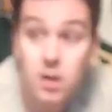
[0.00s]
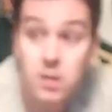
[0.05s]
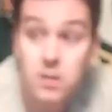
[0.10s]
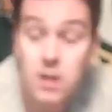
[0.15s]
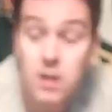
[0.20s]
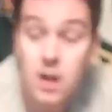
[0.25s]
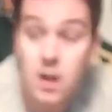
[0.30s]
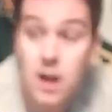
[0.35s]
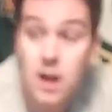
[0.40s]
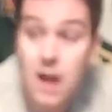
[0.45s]

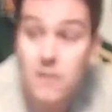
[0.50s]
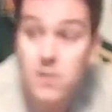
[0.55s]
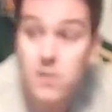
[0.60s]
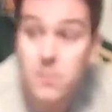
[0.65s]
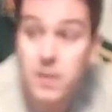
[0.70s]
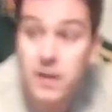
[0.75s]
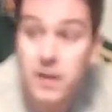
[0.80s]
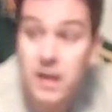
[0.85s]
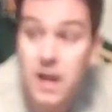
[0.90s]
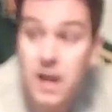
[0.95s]

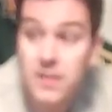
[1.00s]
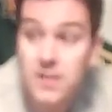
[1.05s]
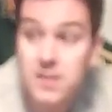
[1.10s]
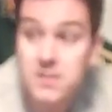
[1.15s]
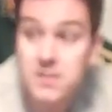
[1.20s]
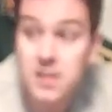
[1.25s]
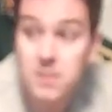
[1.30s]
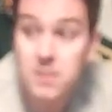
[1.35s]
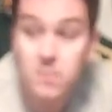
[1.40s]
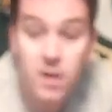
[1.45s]
Everybody on
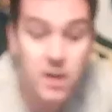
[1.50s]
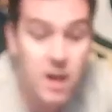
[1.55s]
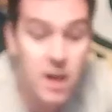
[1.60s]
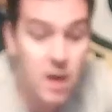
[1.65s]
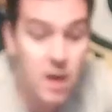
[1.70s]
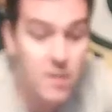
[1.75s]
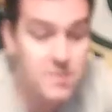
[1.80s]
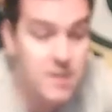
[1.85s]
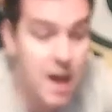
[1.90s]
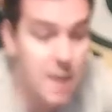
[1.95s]
that team right
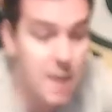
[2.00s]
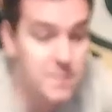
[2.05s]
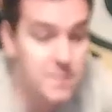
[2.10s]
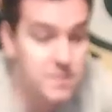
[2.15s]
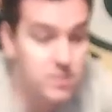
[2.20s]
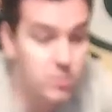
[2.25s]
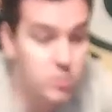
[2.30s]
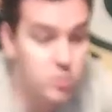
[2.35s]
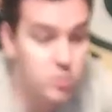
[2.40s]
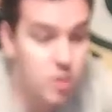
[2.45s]
now is
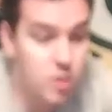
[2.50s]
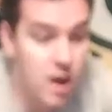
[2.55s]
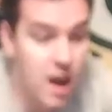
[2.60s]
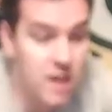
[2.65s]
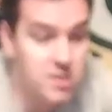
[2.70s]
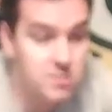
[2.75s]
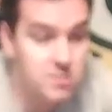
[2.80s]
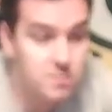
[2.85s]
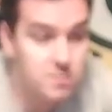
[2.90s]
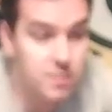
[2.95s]
absolute
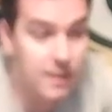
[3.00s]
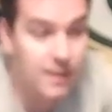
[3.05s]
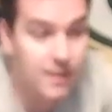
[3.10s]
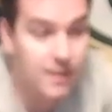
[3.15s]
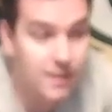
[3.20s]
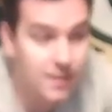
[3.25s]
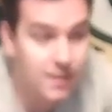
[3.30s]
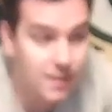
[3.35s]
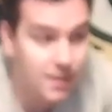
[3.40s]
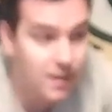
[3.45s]
trash.
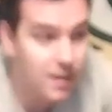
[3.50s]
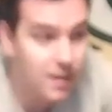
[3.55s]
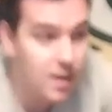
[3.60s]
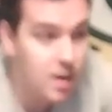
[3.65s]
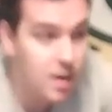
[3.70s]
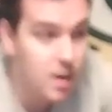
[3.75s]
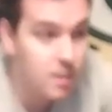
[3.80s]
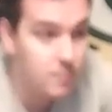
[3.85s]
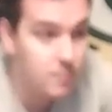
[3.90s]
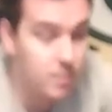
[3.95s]

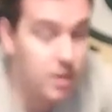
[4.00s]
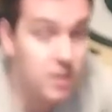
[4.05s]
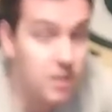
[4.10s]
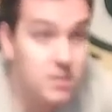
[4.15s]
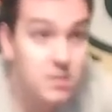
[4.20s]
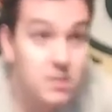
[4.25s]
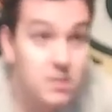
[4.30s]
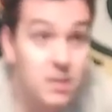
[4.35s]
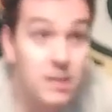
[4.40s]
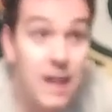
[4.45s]

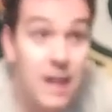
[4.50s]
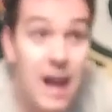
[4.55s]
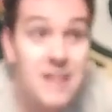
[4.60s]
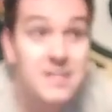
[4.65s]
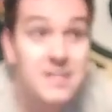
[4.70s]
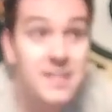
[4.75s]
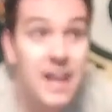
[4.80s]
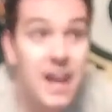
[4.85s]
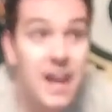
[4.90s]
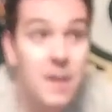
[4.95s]
But the
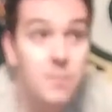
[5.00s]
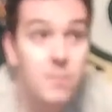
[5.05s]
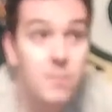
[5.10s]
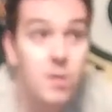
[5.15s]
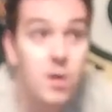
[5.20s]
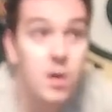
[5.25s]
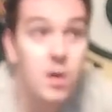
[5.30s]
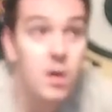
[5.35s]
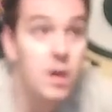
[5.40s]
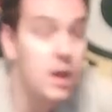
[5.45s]
last game,
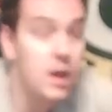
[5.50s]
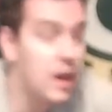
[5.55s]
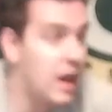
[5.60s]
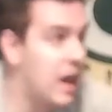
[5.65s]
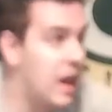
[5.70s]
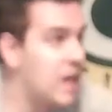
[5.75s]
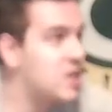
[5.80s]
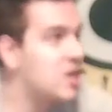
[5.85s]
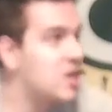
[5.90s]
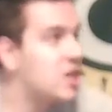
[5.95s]

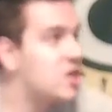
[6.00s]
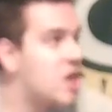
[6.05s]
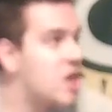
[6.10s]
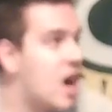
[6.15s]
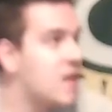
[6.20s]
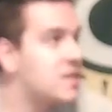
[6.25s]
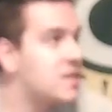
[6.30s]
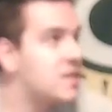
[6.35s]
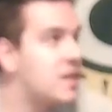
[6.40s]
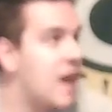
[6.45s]
AJ
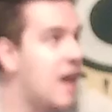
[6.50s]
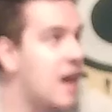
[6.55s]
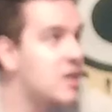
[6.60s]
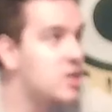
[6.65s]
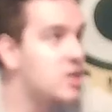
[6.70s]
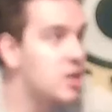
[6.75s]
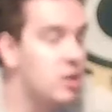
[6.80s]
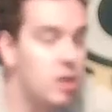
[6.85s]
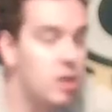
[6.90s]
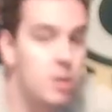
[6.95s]
Johnson
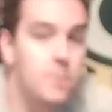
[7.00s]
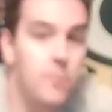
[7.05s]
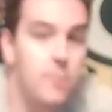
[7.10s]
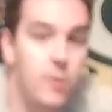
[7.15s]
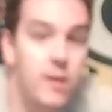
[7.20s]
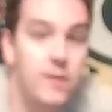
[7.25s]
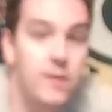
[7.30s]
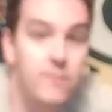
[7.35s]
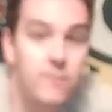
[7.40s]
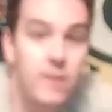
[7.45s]
actually looked
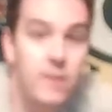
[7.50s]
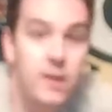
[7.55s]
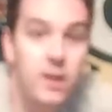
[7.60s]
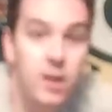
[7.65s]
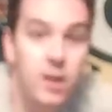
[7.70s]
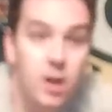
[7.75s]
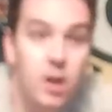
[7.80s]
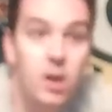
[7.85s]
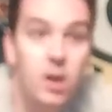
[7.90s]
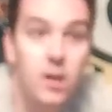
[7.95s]
pretty
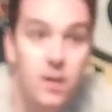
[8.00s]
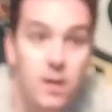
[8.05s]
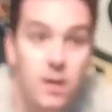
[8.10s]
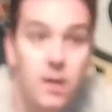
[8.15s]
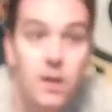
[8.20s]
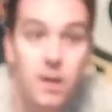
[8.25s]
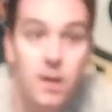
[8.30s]
freaking good.